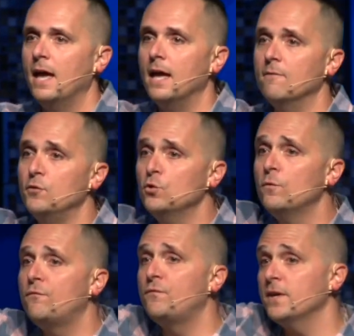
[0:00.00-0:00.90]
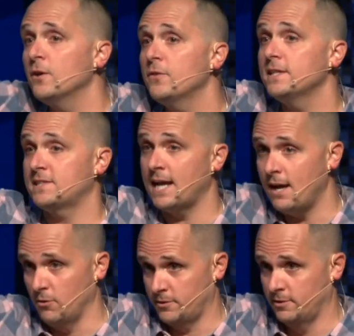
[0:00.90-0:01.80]
If you fill this
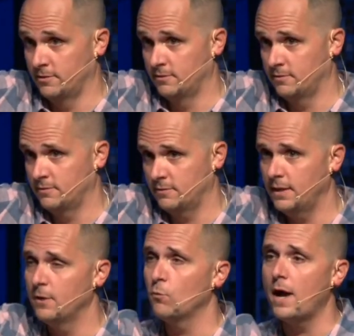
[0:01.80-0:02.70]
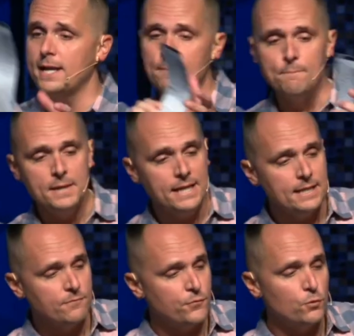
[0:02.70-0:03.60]
out and write a
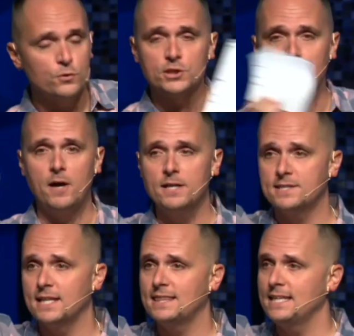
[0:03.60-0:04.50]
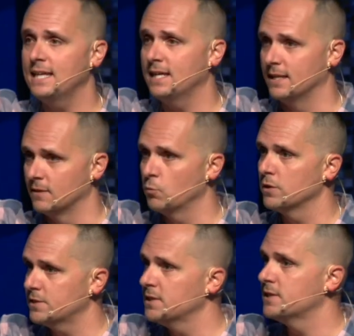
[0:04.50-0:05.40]
meaningful response at the end where
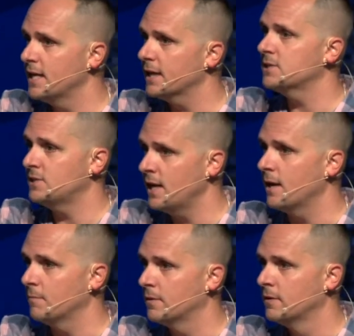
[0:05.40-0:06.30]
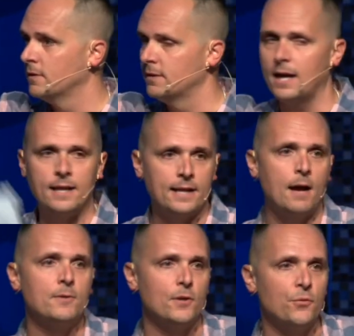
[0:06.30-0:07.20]
it says next step, not like,
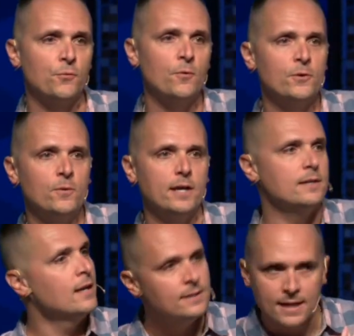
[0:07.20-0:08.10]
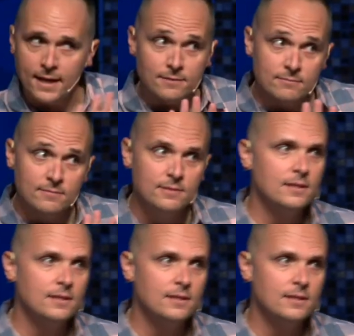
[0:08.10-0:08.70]
I'm going to throw it away, not that.